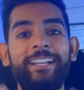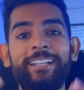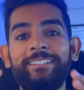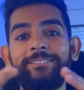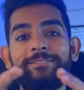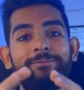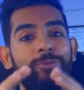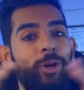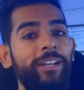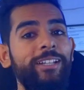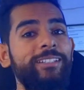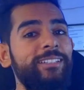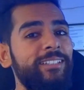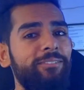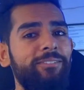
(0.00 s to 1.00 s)
Knowledge
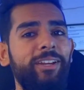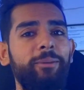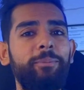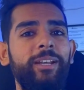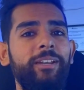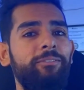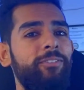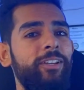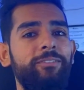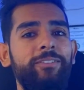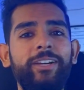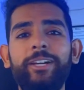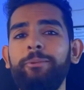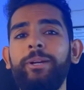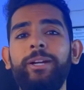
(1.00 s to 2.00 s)
is available
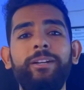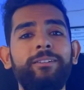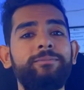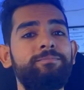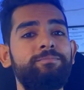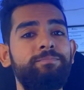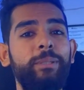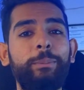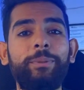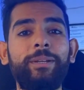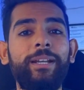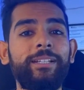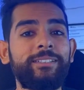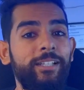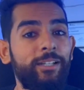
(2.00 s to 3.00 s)
everywhere, but people
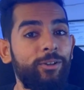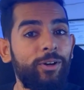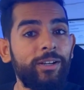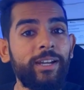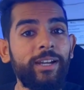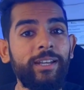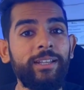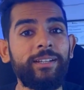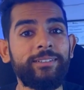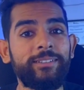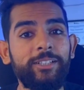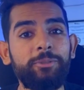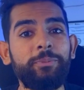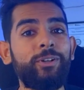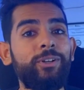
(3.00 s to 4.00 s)
are still not getting
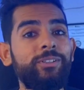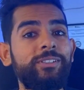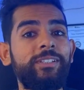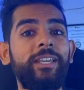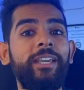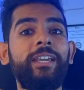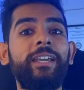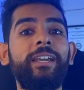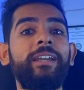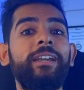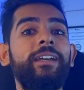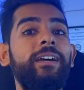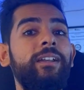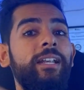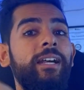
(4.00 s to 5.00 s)
results because they
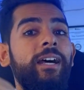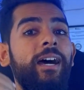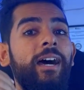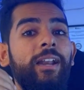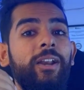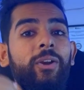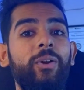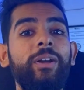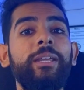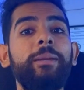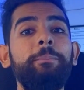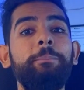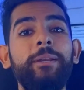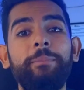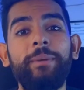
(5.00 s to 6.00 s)
are not
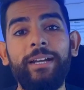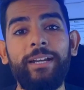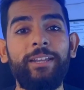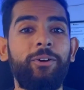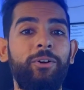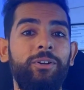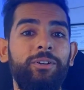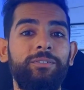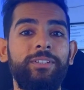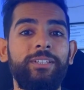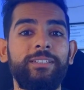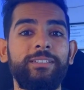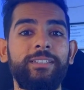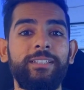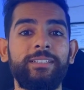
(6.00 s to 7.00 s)
implementing all of
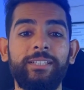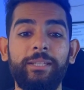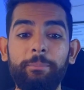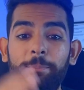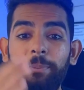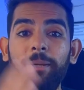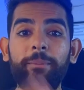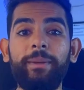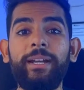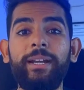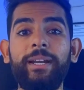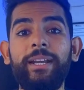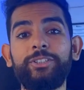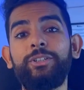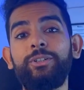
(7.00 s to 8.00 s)
these things.
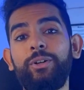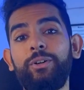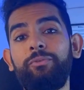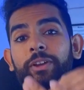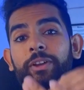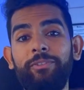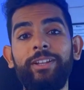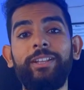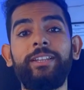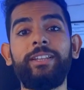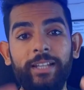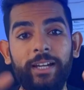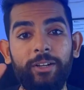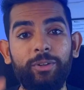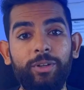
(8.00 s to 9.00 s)
Implementation of
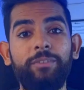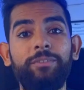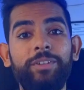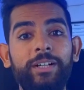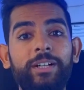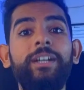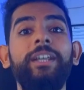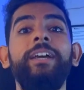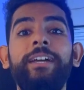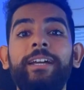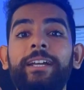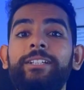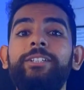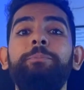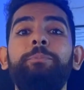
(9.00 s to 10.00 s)
everything that you have heard
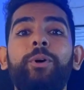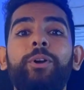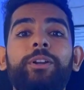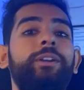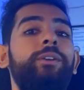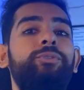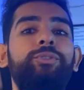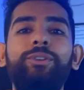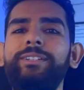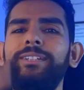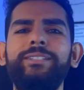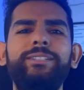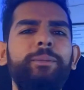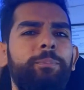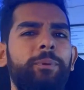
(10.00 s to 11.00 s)
is important. If you will
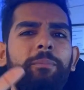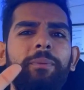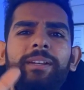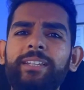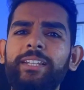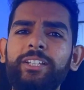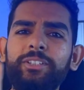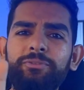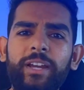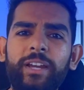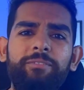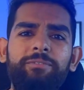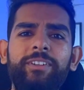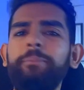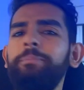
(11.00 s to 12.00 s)
just implement these
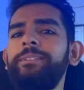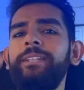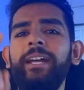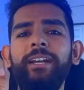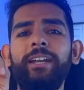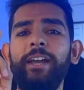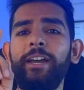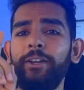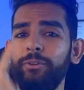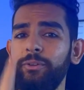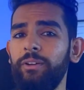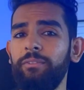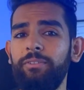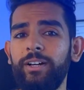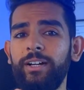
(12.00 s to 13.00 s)
5 tips that
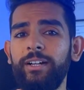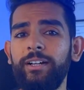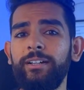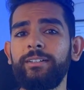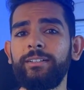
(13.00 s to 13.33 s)
you have heard